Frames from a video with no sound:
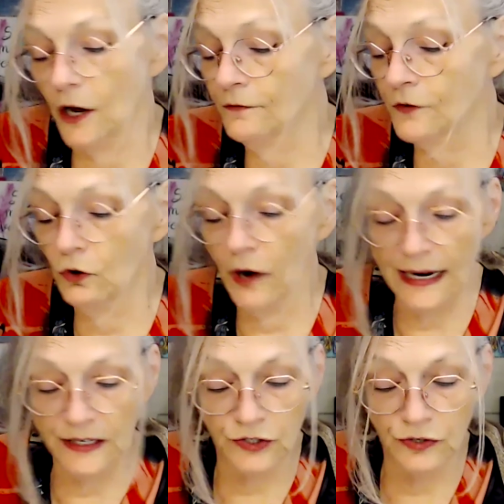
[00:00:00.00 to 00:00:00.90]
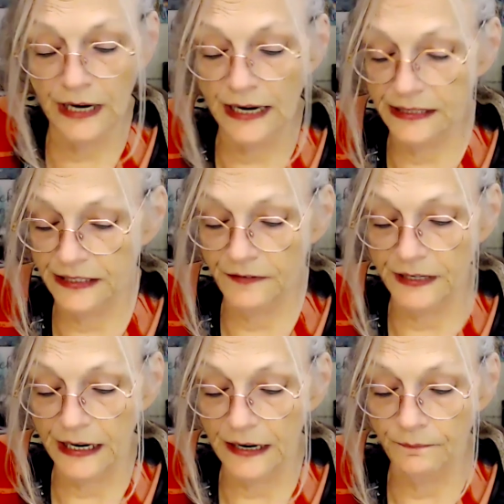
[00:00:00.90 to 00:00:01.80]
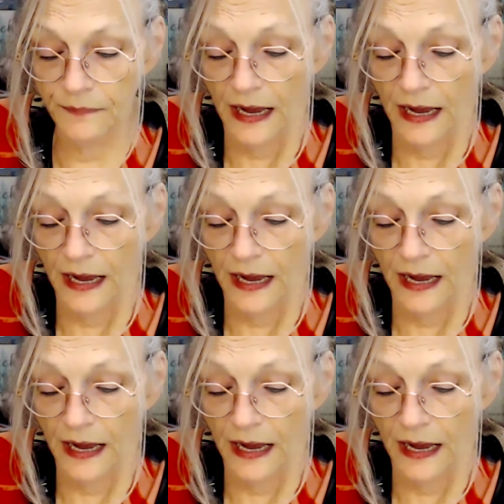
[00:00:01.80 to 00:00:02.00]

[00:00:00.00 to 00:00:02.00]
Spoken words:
of great creativity